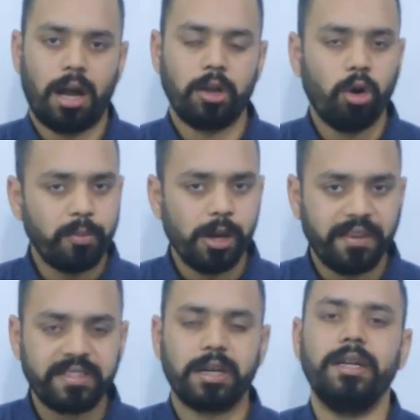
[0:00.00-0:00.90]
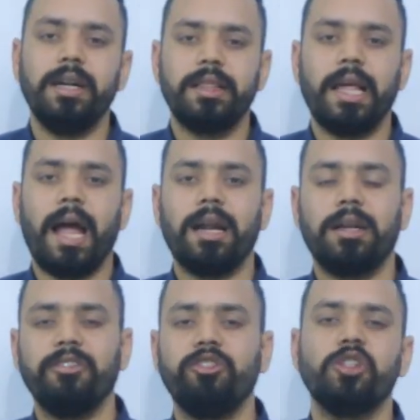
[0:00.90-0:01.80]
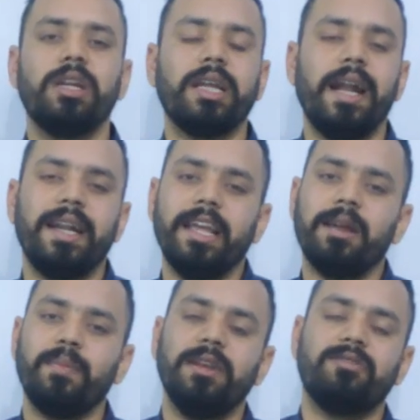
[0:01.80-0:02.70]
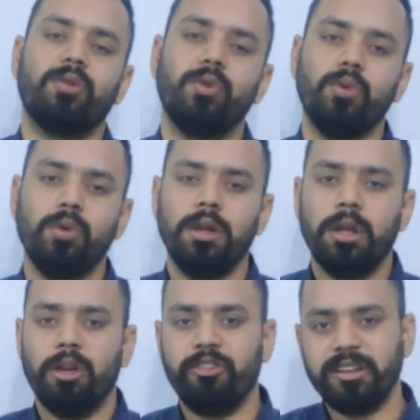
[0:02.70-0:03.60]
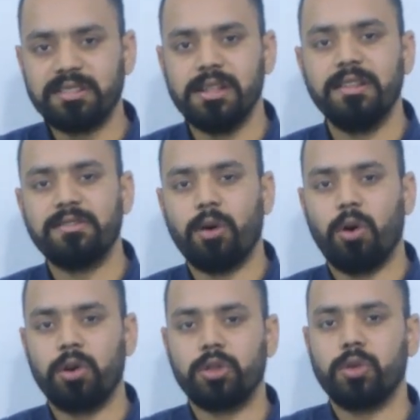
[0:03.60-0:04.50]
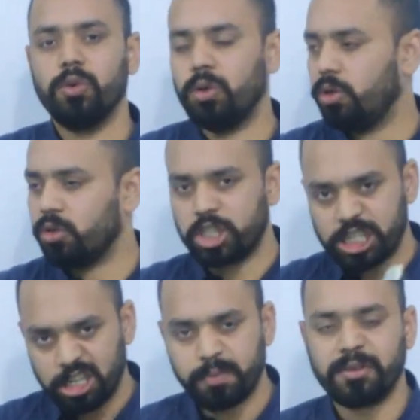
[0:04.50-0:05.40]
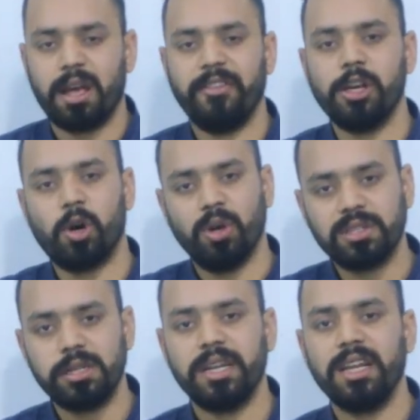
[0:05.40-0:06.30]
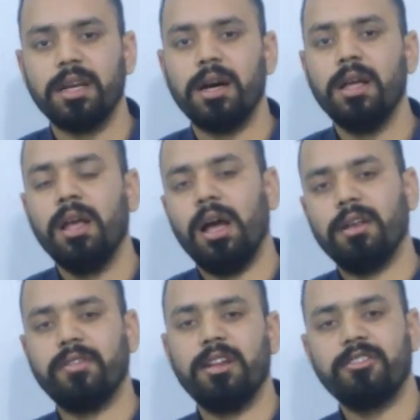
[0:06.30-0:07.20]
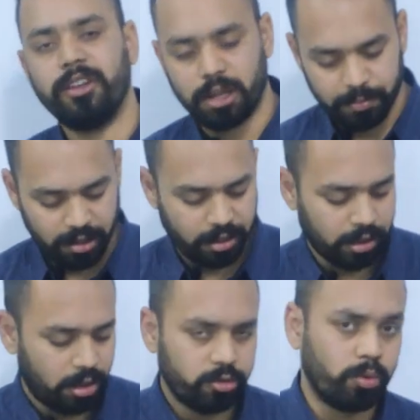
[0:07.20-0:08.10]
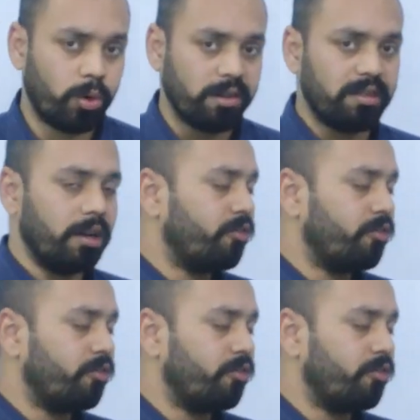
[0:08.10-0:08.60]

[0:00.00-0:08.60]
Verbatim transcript: I hope you have studied that diffusion can take place through vessels or through you know shapes having constant area as well as variable area. So what is the